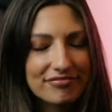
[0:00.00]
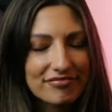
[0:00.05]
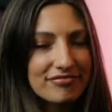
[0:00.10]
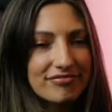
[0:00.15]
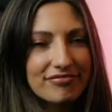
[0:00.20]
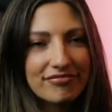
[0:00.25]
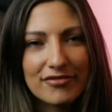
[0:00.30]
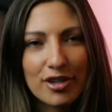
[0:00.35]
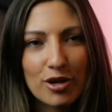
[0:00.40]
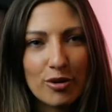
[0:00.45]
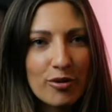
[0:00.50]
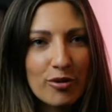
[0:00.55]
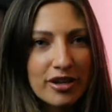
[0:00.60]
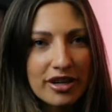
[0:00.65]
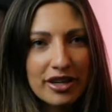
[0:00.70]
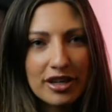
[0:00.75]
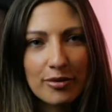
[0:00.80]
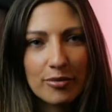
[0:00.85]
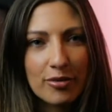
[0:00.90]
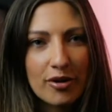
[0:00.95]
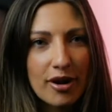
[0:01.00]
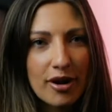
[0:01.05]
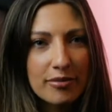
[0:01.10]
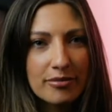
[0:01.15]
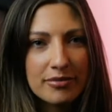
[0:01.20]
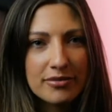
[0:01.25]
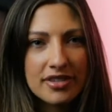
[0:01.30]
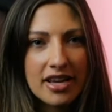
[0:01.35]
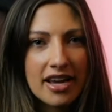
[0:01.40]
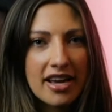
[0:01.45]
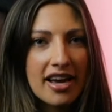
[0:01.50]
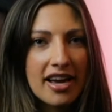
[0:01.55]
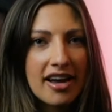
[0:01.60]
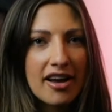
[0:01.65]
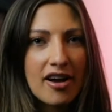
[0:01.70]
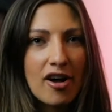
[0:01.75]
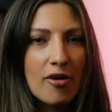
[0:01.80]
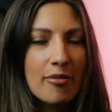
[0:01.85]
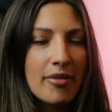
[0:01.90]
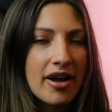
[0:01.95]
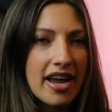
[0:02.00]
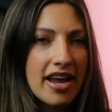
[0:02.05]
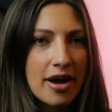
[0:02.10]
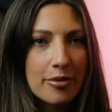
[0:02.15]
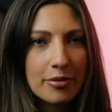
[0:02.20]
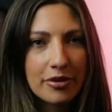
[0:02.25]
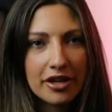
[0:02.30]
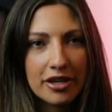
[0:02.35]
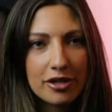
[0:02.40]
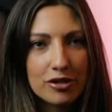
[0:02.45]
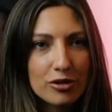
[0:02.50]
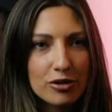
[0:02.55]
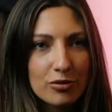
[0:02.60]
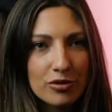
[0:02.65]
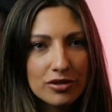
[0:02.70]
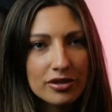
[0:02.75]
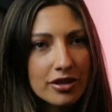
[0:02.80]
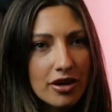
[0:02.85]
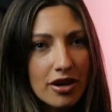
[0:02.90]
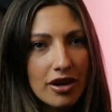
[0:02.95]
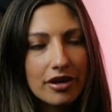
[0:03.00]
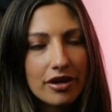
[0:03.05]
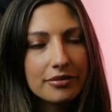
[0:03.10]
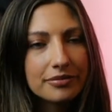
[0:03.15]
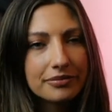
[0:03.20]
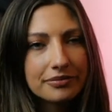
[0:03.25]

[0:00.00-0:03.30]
there weren't any problems. All my apprehension was gone.